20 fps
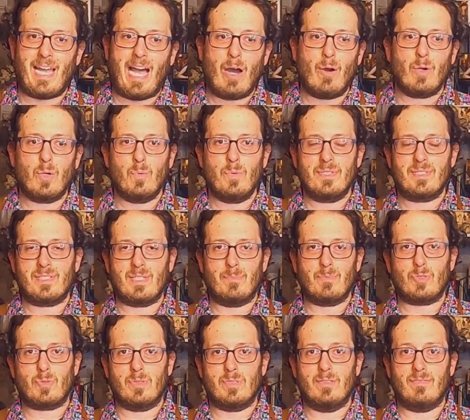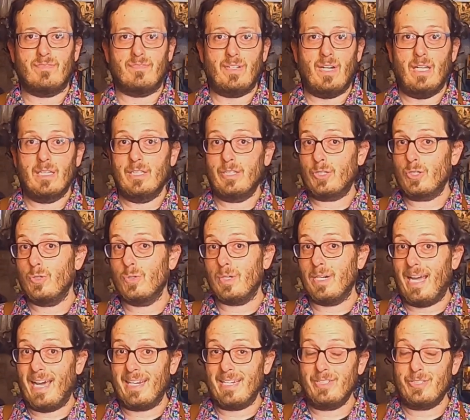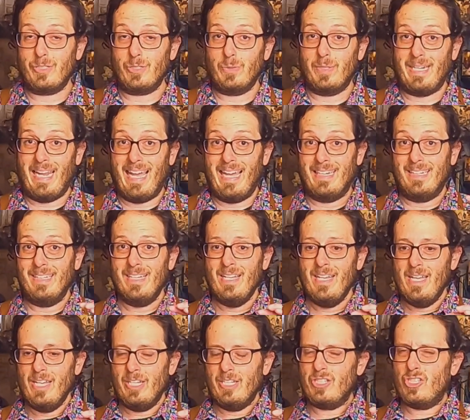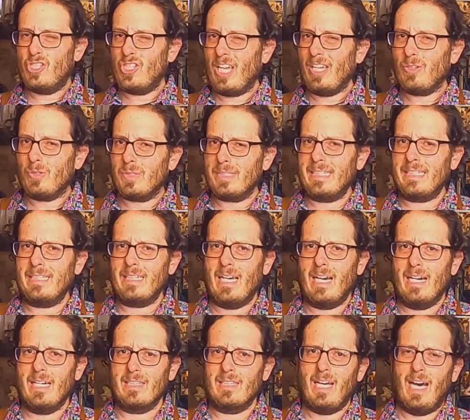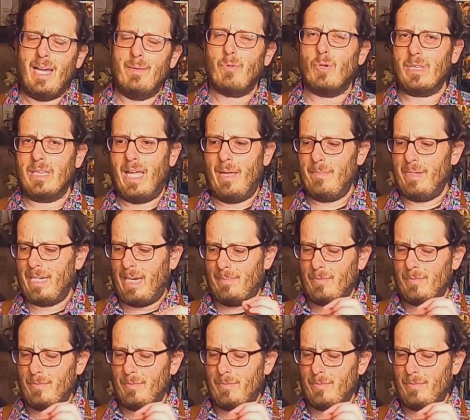sour with some sort of uh, liqueur added to it, and generally uh, lime or lemon.